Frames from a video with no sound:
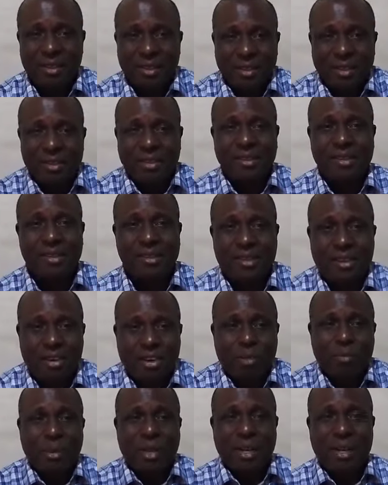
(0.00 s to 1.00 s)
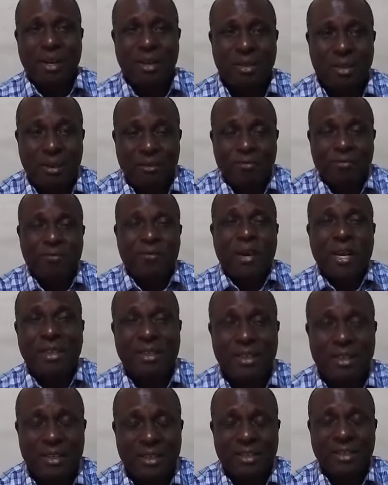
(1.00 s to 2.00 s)
is coming out. The
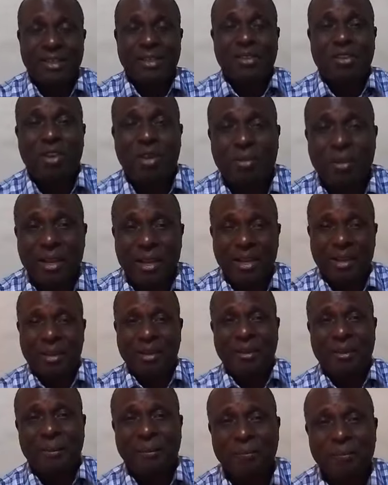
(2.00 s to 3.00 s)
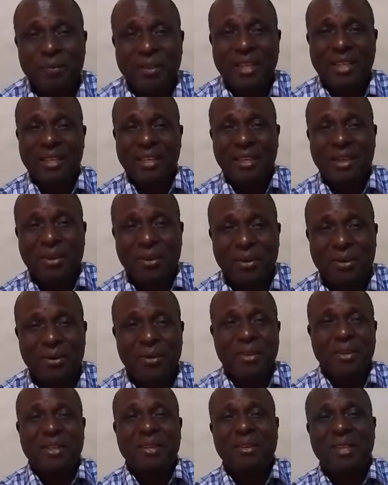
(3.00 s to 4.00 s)
fat in it is coming out. You
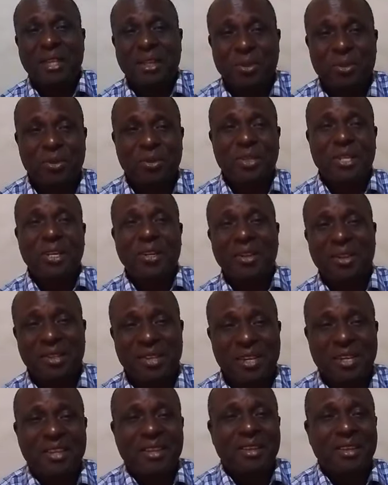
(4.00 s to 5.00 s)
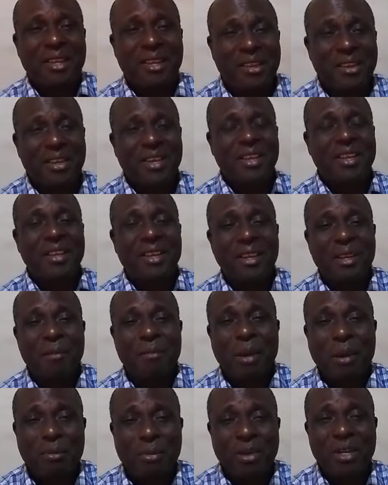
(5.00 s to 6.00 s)
know, they used to tell us,
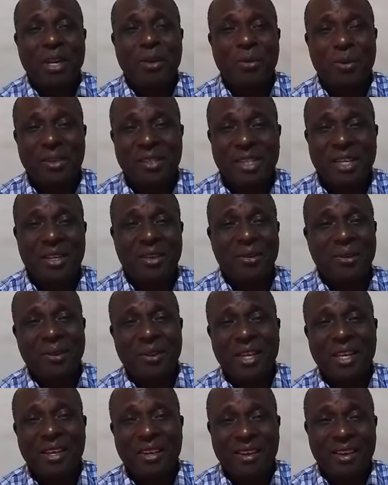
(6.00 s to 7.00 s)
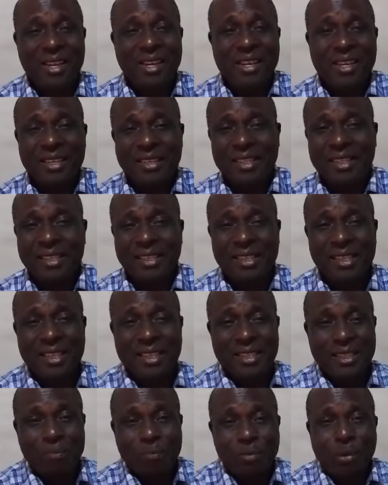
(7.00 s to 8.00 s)
my mother would say, look, cricket
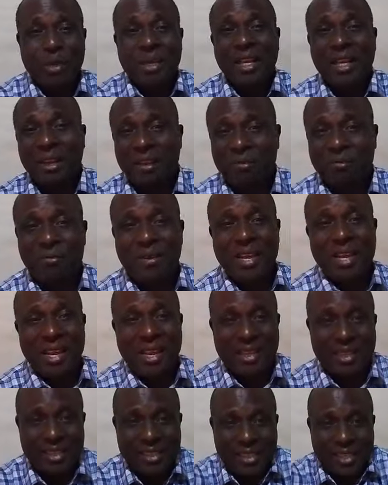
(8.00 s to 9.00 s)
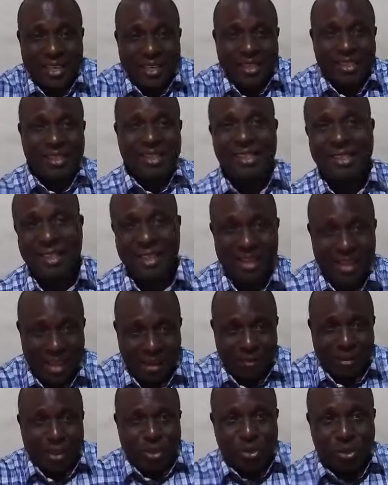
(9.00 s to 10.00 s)
is burning in fire. He says,
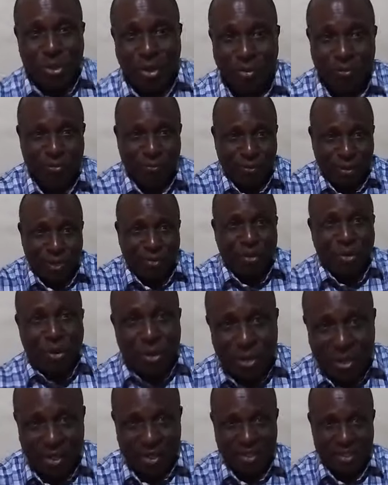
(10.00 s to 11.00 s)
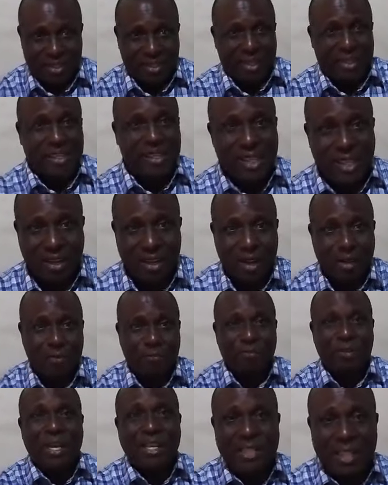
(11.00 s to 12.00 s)
I'm enjoying oil. See how
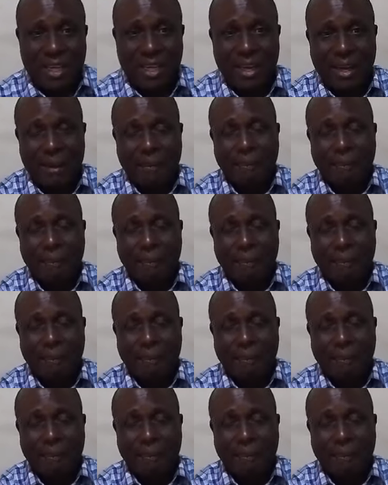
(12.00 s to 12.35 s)
fat I